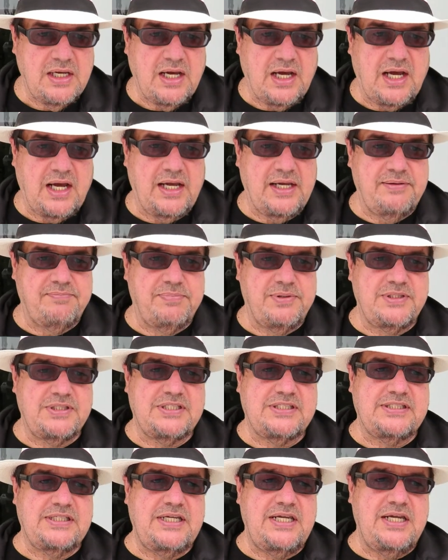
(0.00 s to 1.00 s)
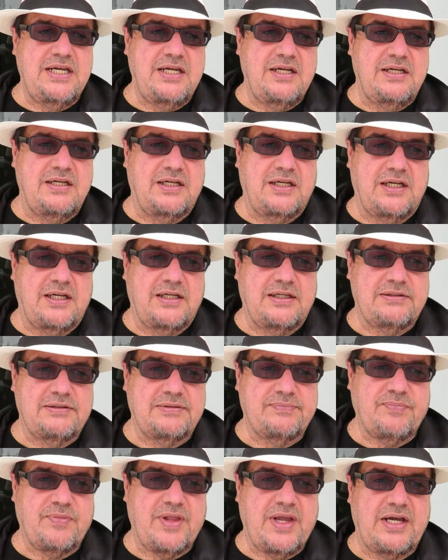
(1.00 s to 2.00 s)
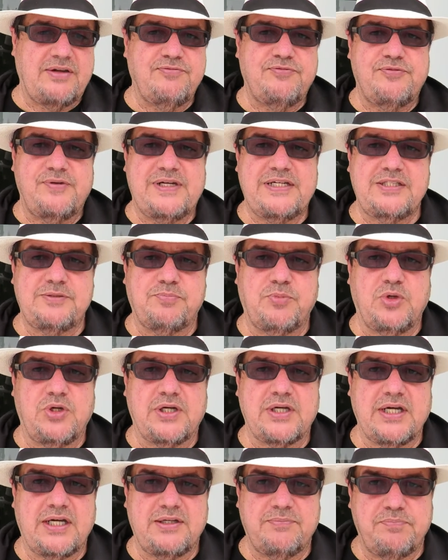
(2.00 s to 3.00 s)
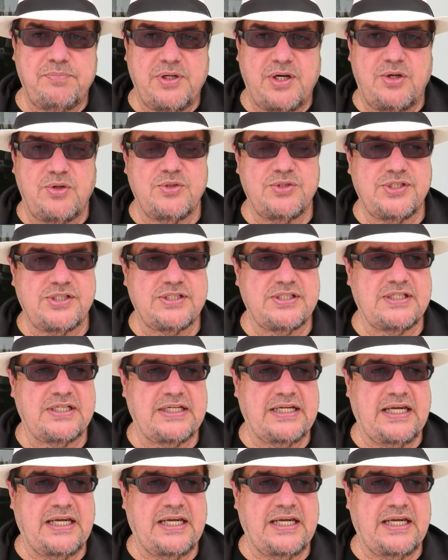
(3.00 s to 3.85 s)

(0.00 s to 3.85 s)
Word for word: I've been seeing uh, on Facebook, on posts,